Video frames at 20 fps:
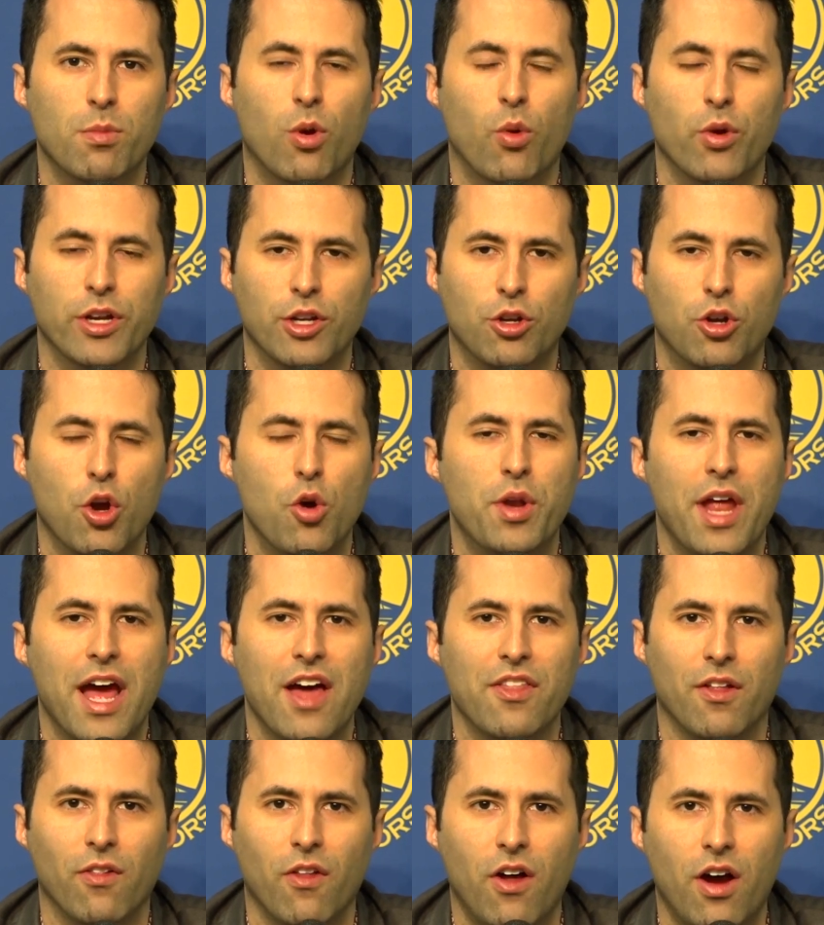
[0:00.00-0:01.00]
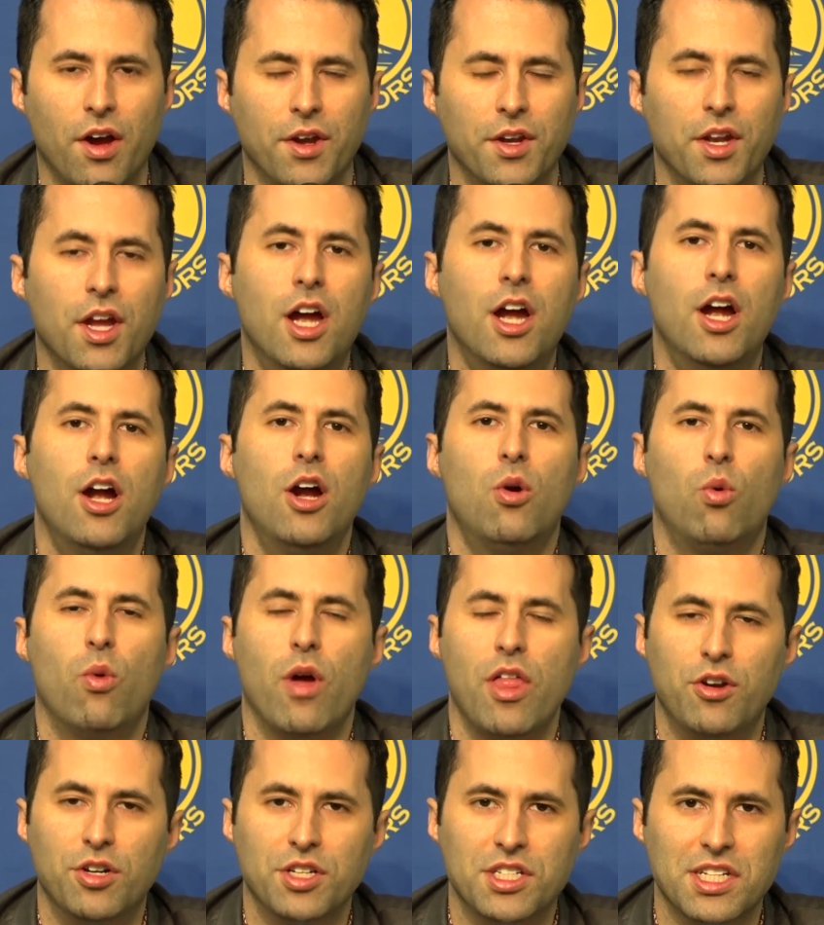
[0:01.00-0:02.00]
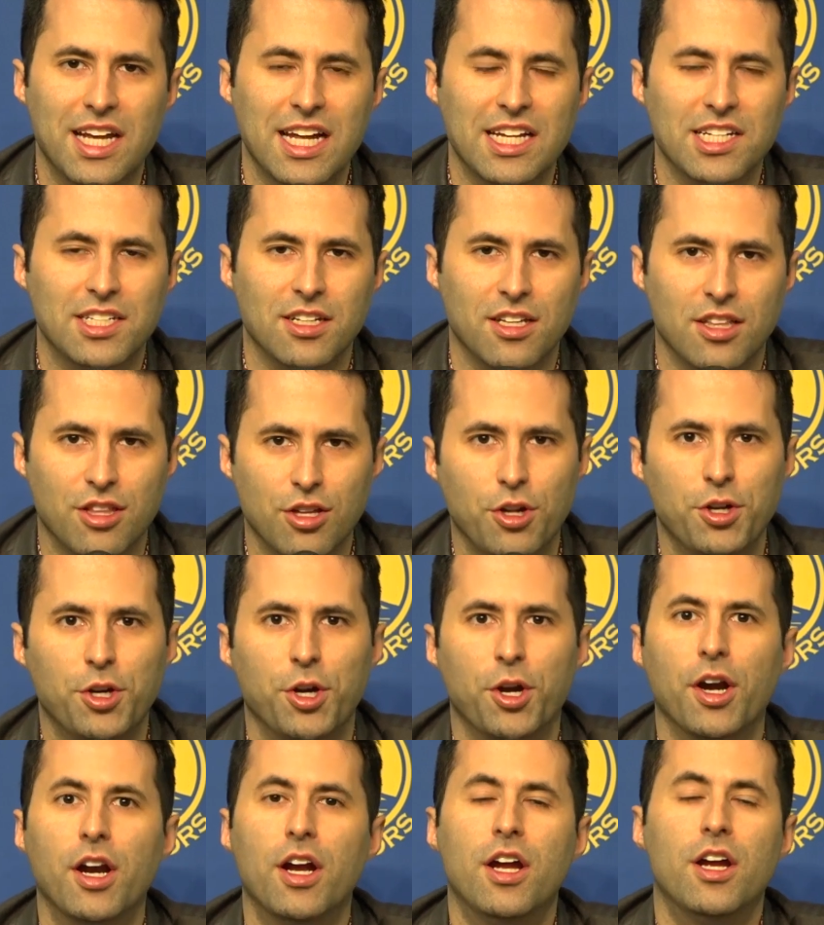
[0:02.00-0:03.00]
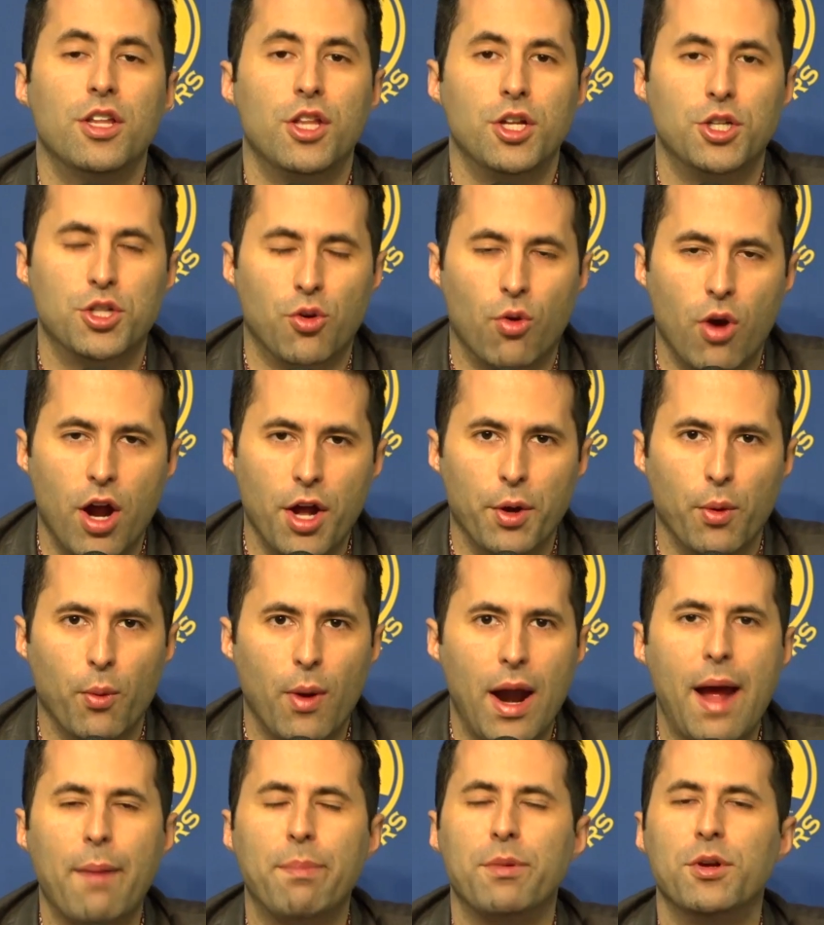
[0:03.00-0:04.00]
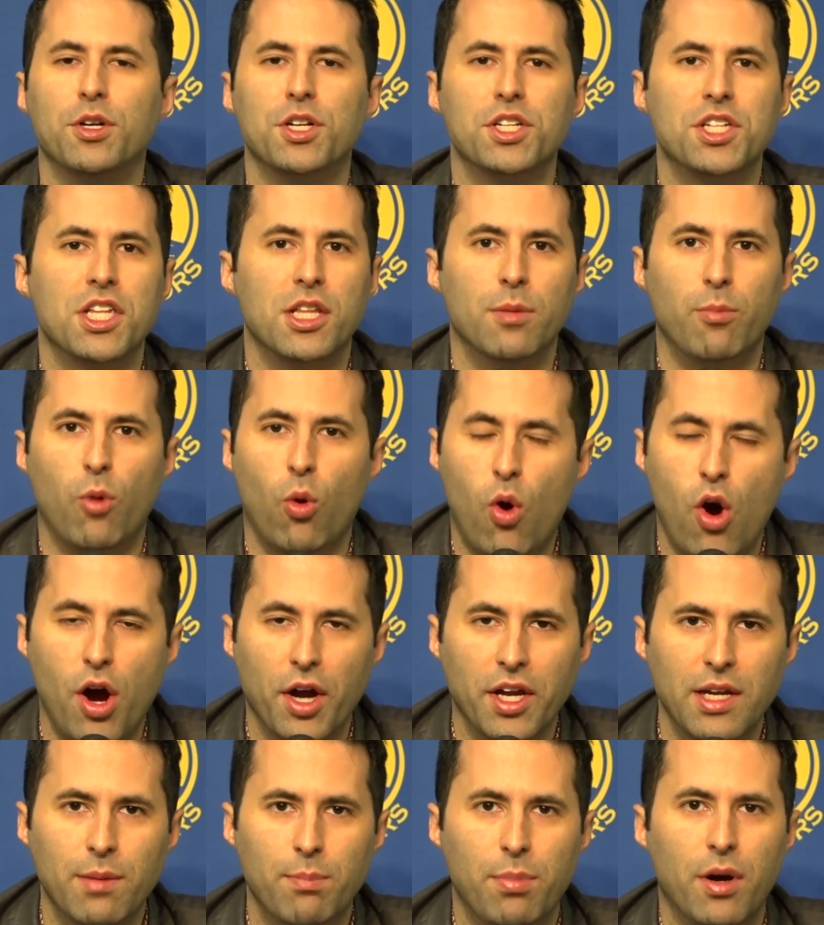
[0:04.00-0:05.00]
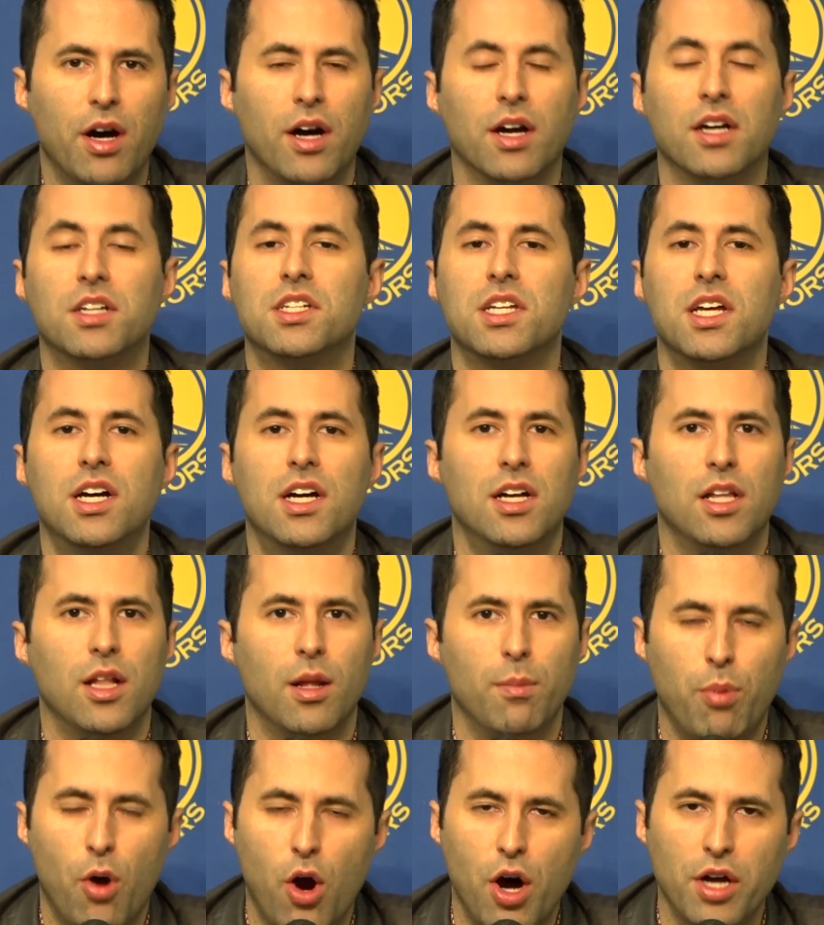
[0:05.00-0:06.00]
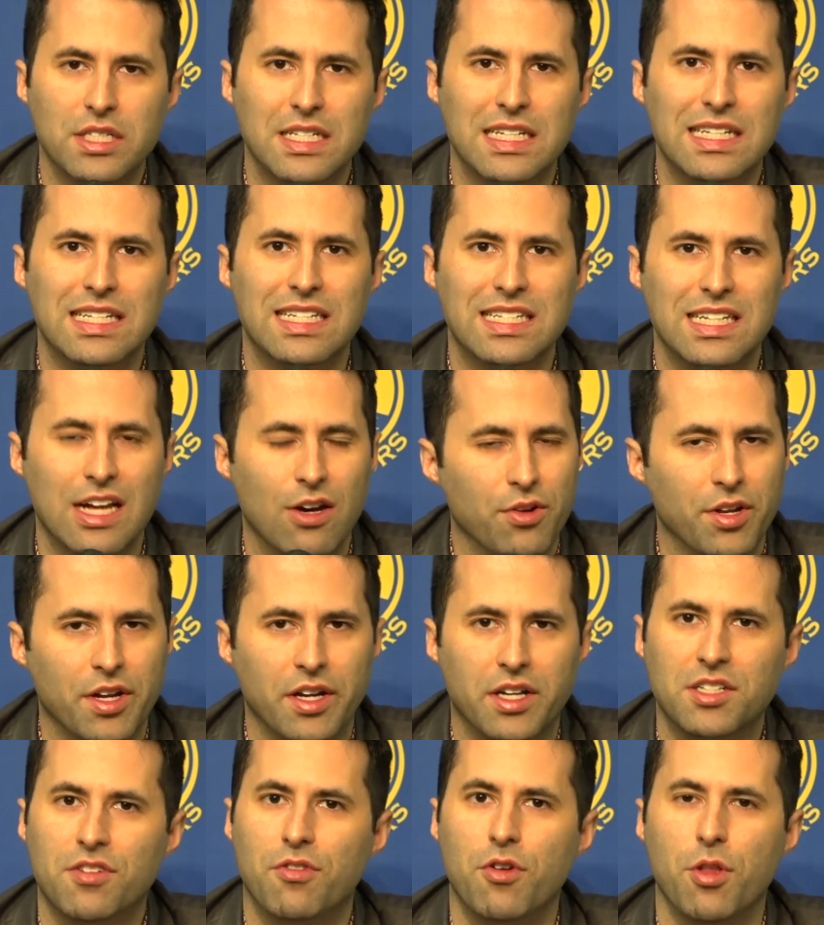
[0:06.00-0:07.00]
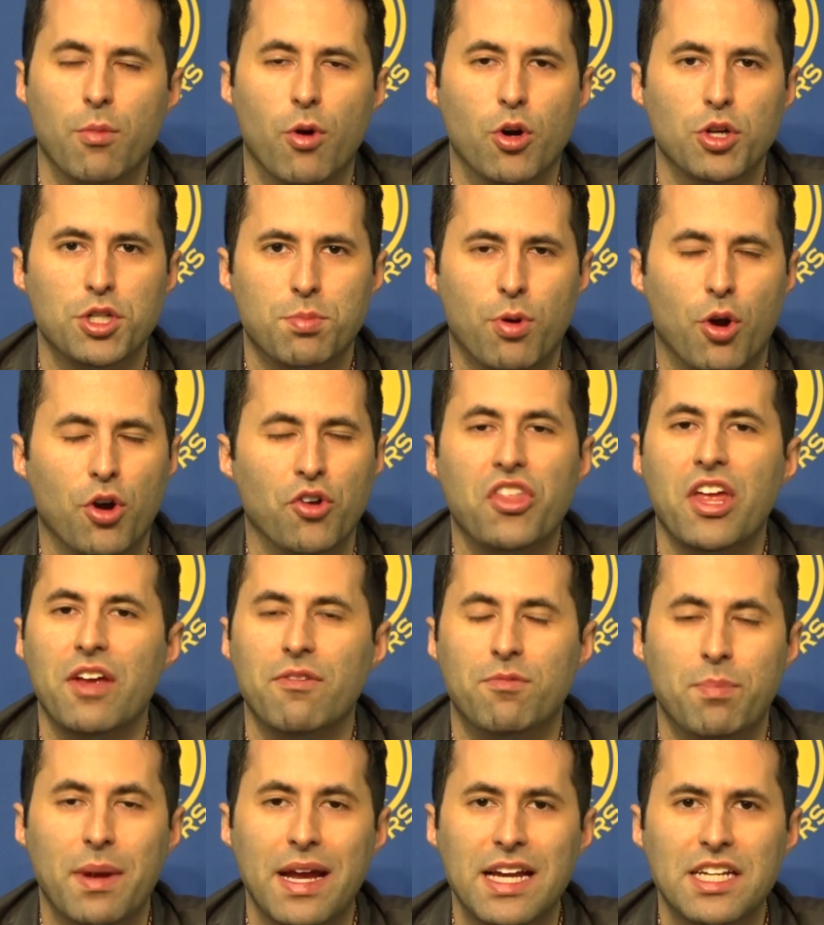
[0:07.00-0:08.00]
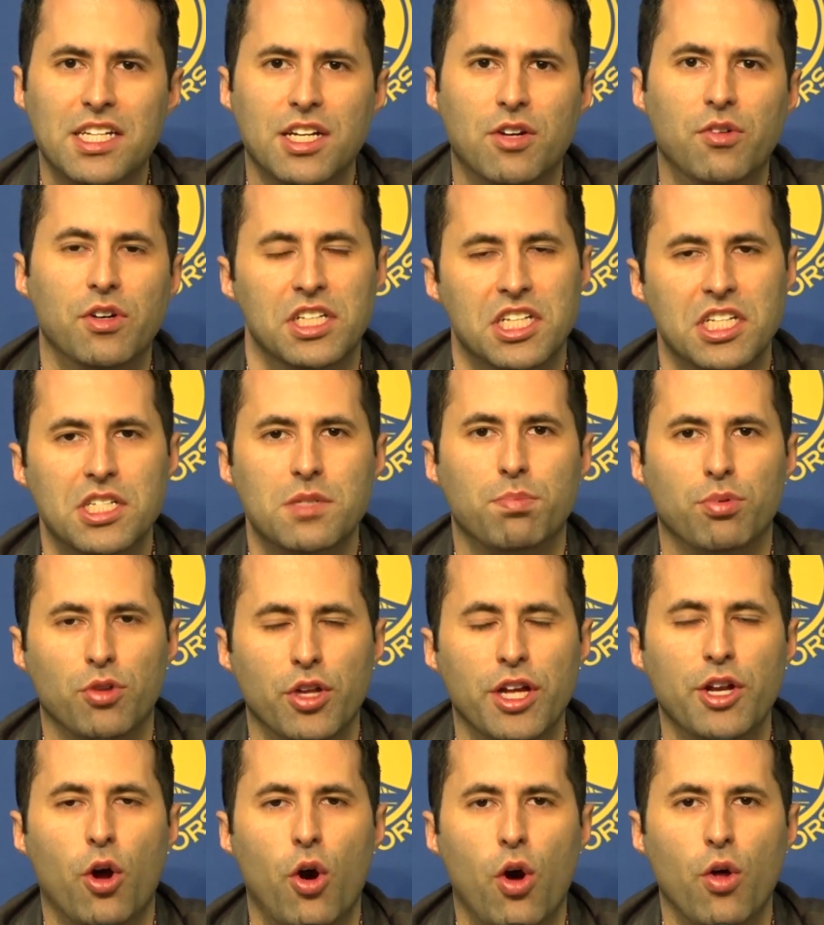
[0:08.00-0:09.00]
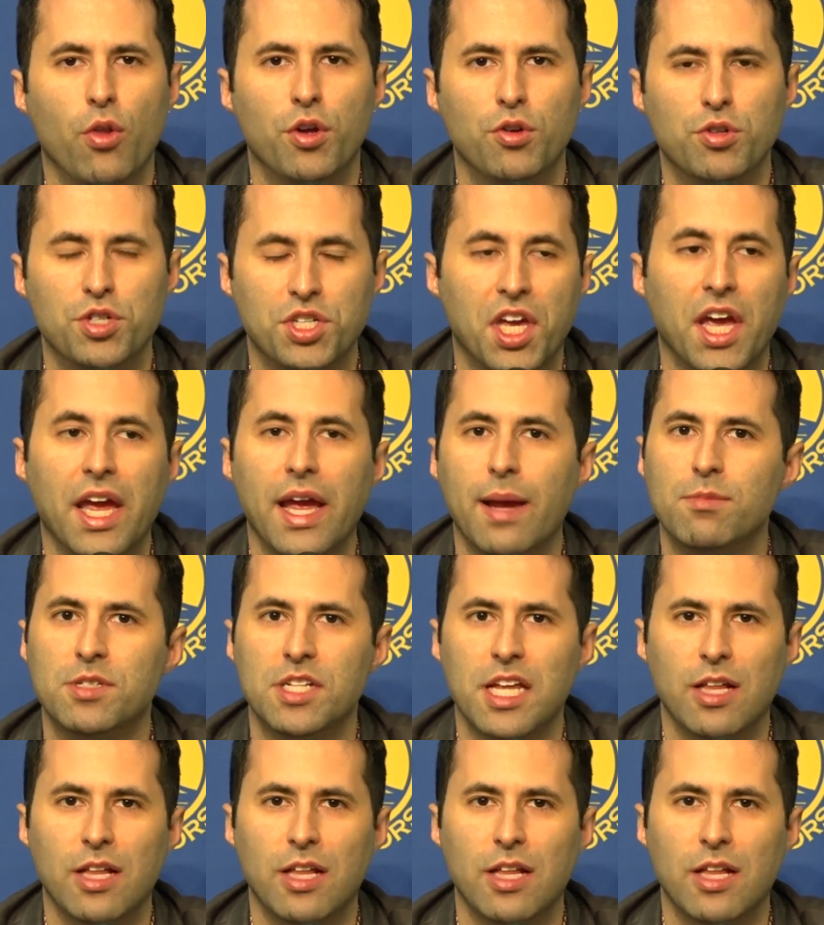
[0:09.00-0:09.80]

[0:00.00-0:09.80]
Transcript: But when you go down the line, whether it's against the Thunder, the Toronto Raptors, the Milwaukee Bucks, the Boston Celtics, for the most part, they've basically split all those games.